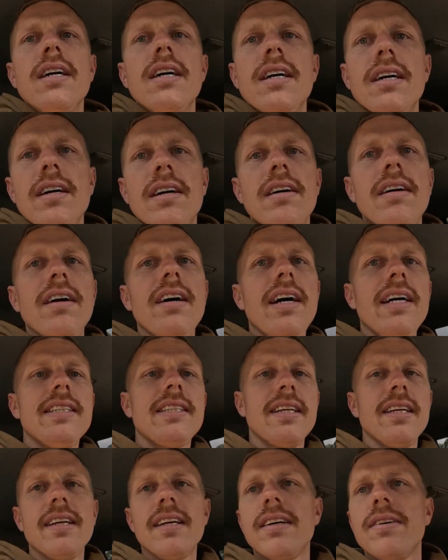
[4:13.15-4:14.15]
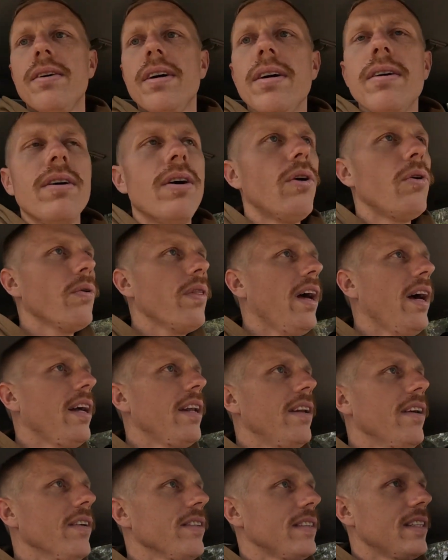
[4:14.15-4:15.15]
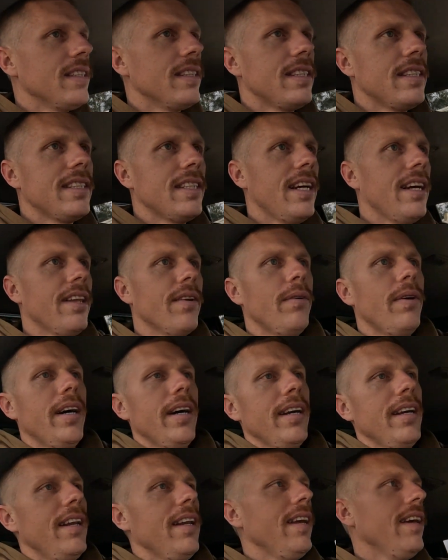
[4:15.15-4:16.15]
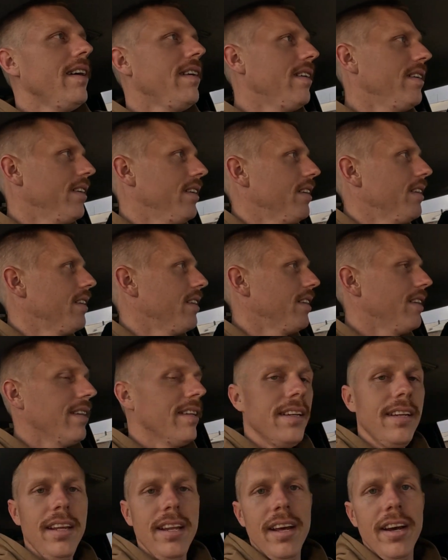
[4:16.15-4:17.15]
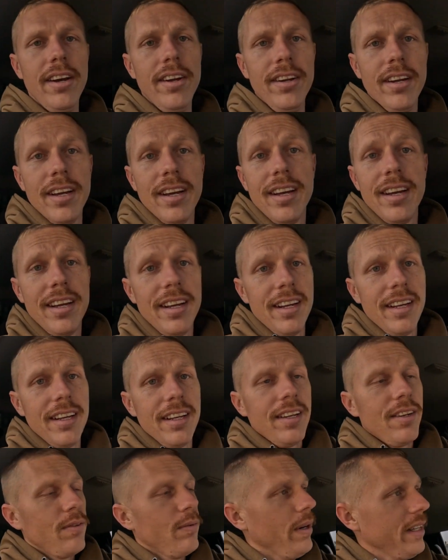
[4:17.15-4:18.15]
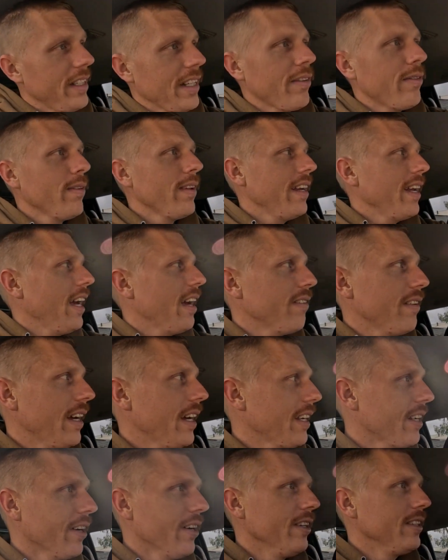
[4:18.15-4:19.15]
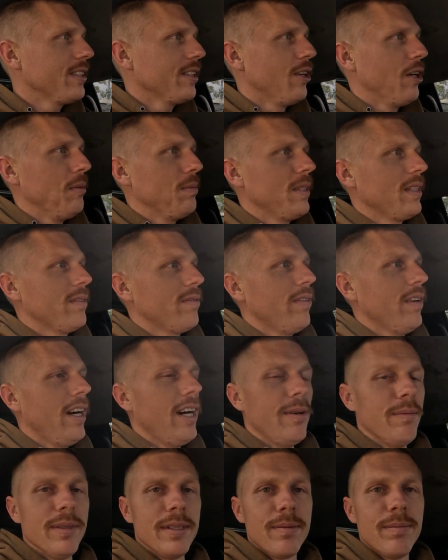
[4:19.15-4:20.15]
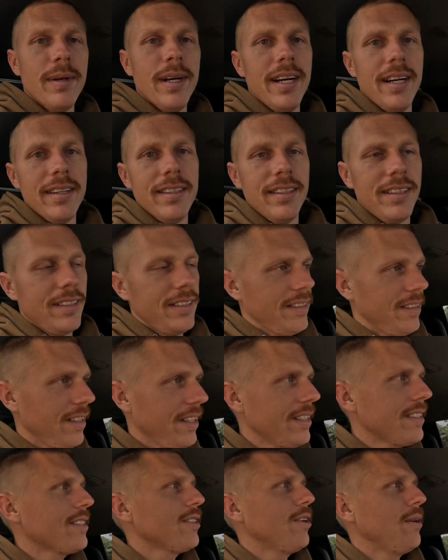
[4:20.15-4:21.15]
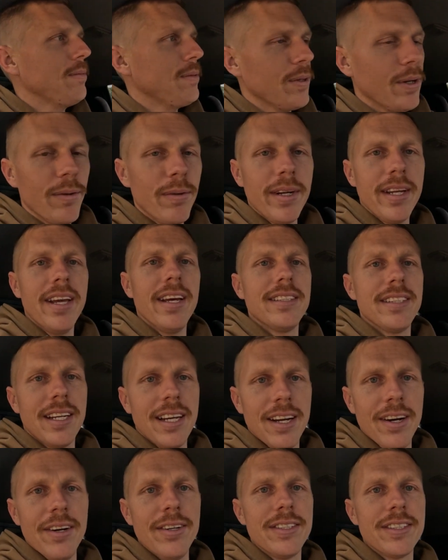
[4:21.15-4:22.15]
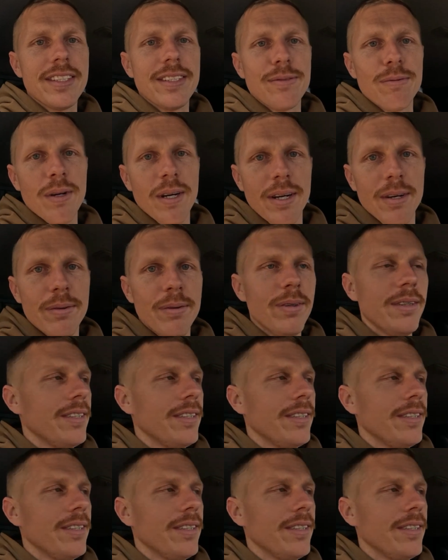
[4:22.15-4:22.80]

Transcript: Alright, well, all that nonsense is out the way now. You know, we definitely have our go times as farmers, but there's times where we get to coast as well.